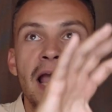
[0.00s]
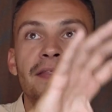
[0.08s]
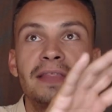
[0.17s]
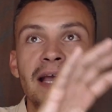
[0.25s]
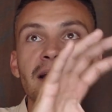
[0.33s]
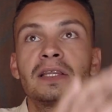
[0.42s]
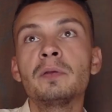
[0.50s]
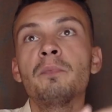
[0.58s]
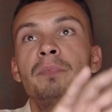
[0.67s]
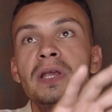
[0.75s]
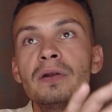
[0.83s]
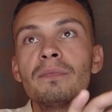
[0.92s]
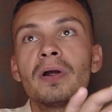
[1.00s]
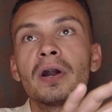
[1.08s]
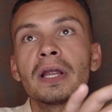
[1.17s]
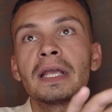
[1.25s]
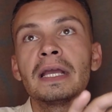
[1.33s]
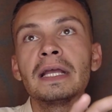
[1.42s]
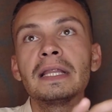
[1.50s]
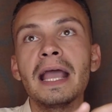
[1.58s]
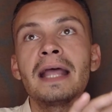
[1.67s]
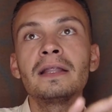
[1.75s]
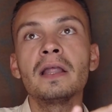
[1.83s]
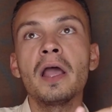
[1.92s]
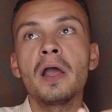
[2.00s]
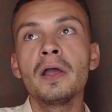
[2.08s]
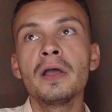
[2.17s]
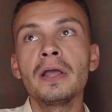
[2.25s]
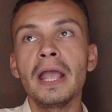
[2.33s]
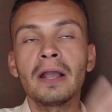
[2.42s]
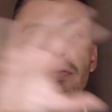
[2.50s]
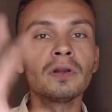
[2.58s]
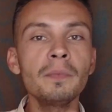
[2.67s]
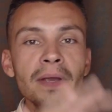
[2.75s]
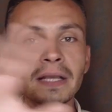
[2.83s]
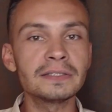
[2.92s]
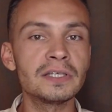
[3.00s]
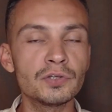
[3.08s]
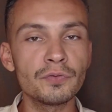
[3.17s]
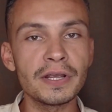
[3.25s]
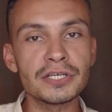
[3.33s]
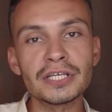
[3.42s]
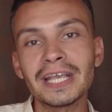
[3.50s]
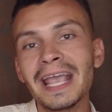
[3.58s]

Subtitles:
that beer market and economic situation